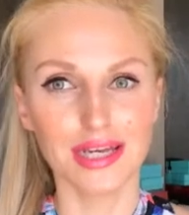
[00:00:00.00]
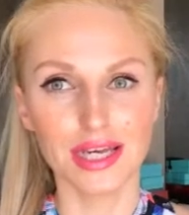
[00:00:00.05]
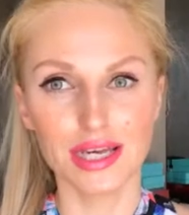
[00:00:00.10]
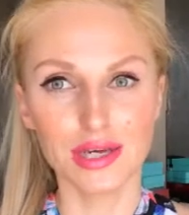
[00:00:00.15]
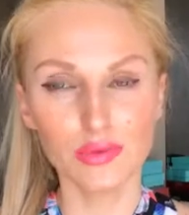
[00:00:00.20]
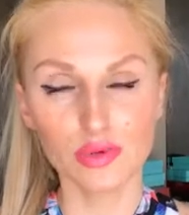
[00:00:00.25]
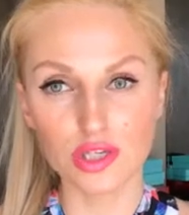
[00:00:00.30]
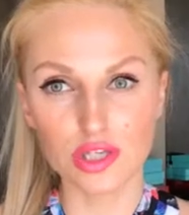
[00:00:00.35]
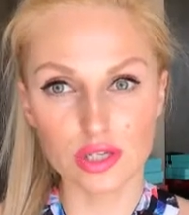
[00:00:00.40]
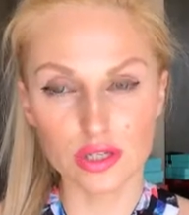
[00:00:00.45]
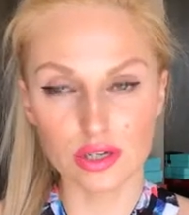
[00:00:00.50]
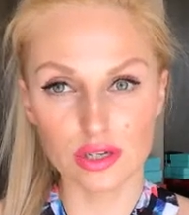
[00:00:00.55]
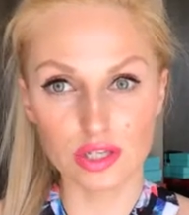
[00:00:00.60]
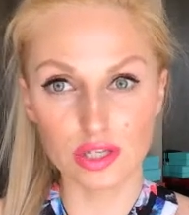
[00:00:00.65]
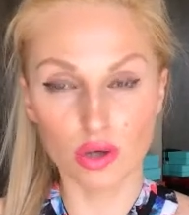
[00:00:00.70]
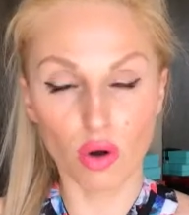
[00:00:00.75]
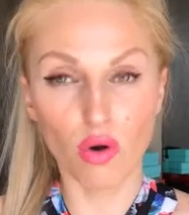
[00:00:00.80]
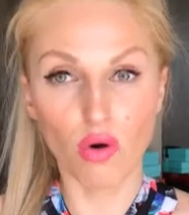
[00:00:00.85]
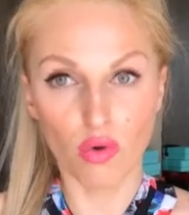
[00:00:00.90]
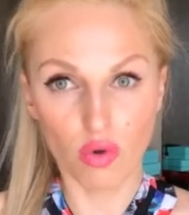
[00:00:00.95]
it was
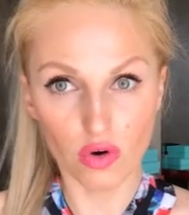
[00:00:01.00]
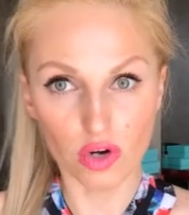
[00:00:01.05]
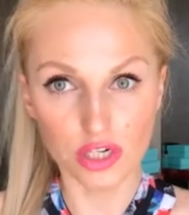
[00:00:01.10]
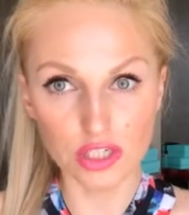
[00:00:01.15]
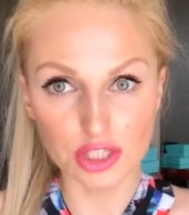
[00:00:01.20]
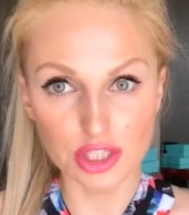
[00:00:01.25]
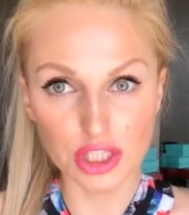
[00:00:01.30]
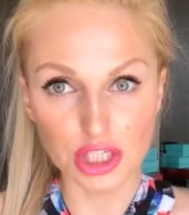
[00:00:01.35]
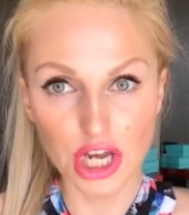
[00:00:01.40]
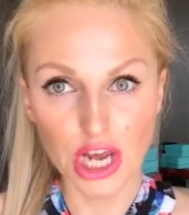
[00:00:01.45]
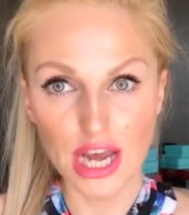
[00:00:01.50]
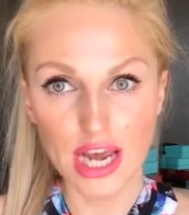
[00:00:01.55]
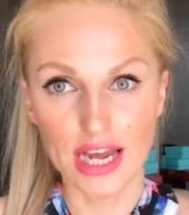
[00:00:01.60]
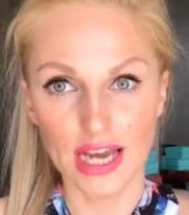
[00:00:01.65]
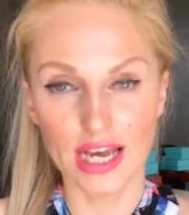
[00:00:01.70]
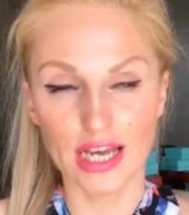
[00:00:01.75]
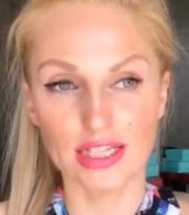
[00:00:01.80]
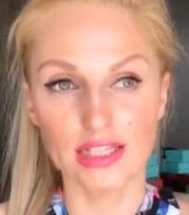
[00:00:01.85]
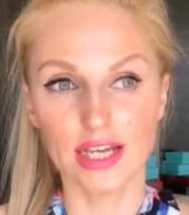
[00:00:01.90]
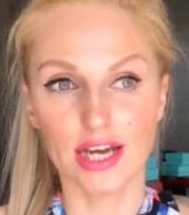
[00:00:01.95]
so orange
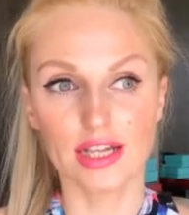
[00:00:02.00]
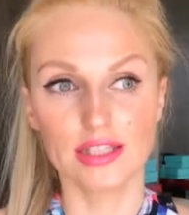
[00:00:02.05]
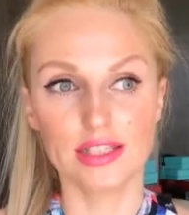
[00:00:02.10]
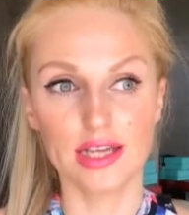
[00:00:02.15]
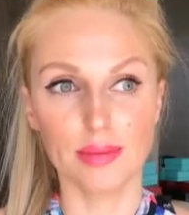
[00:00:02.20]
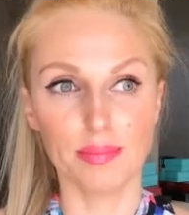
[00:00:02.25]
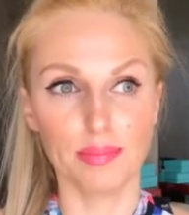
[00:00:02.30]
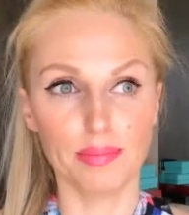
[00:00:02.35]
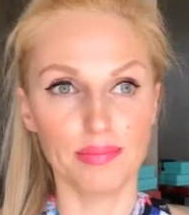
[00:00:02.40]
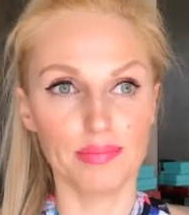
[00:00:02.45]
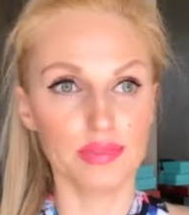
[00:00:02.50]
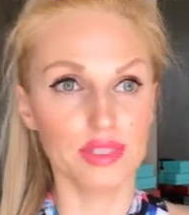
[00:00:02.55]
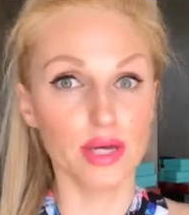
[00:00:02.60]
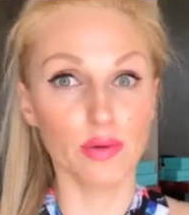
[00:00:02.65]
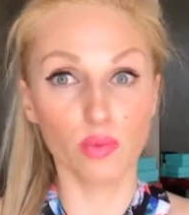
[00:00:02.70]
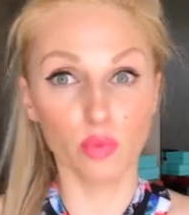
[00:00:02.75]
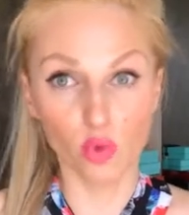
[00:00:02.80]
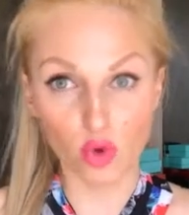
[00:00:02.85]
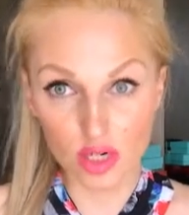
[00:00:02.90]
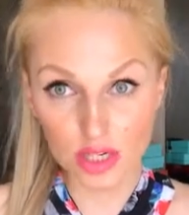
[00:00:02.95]
and the the
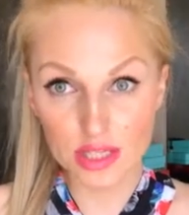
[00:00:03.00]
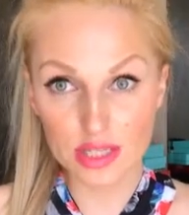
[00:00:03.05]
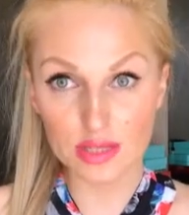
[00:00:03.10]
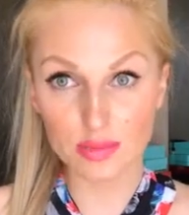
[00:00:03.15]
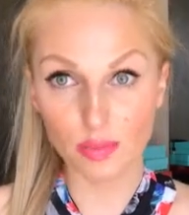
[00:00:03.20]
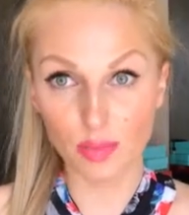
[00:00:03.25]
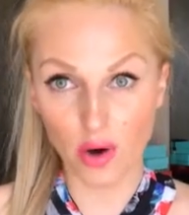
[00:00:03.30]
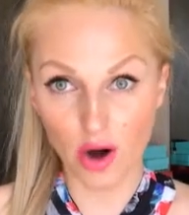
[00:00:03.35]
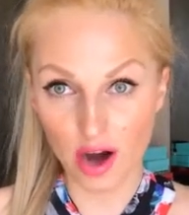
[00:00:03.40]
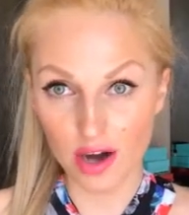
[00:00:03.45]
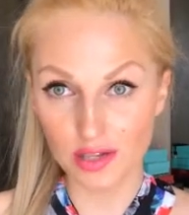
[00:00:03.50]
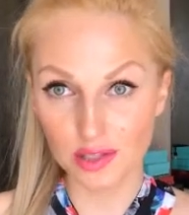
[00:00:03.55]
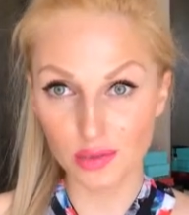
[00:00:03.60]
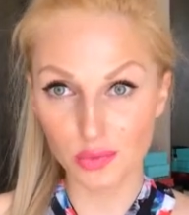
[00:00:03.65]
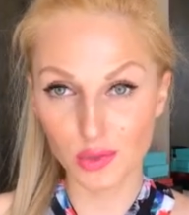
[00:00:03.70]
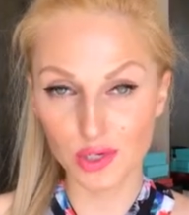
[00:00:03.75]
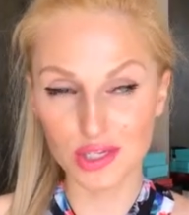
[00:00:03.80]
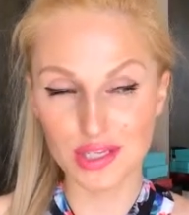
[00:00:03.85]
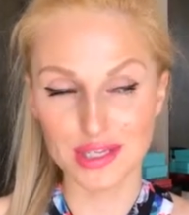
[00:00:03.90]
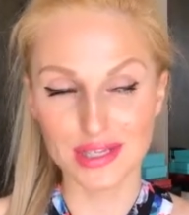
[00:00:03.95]
worst part
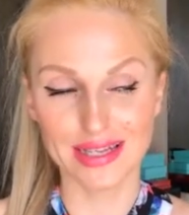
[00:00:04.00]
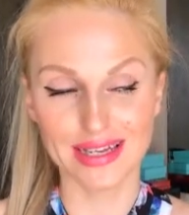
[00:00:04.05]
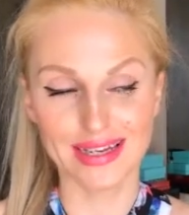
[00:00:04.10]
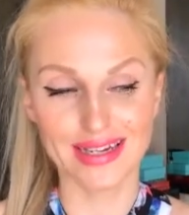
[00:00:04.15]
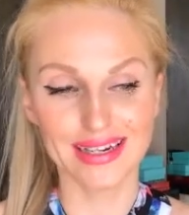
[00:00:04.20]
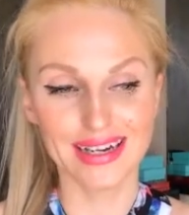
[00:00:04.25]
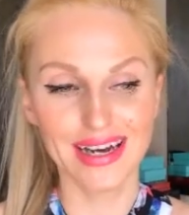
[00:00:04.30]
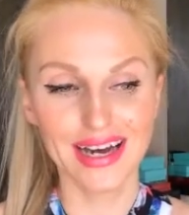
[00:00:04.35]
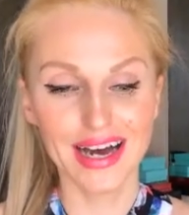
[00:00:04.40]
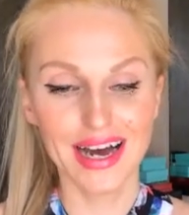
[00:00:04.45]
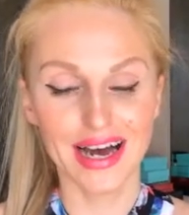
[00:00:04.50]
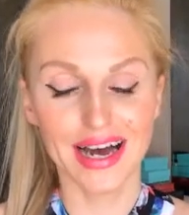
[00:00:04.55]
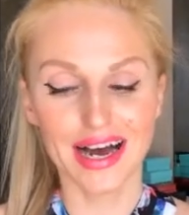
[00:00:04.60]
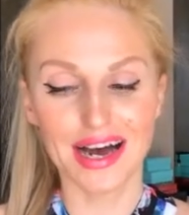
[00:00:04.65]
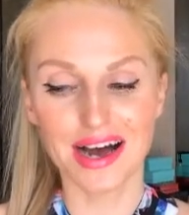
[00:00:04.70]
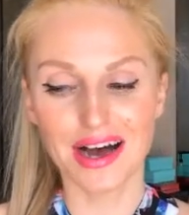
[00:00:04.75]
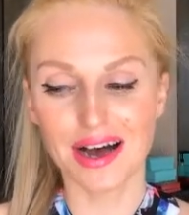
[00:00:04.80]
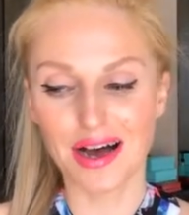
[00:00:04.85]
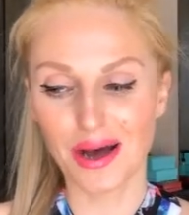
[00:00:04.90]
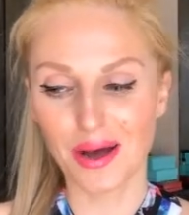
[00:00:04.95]
was like
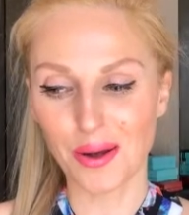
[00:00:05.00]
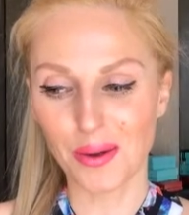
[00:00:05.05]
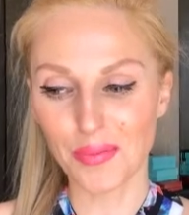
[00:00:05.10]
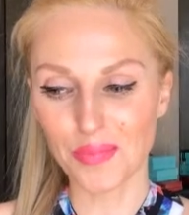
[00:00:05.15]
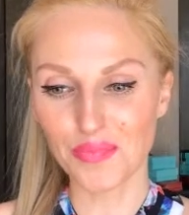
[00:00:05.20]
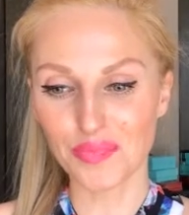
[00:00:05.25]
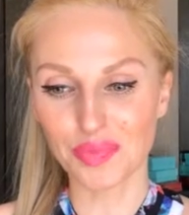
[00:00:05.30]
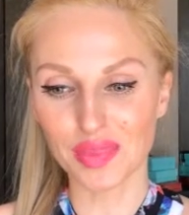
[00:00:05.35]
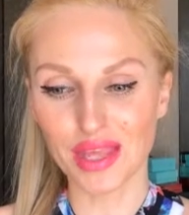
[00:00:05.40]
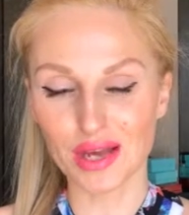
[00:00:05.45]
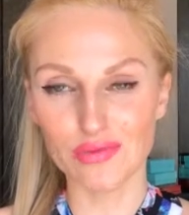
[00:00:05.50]
um,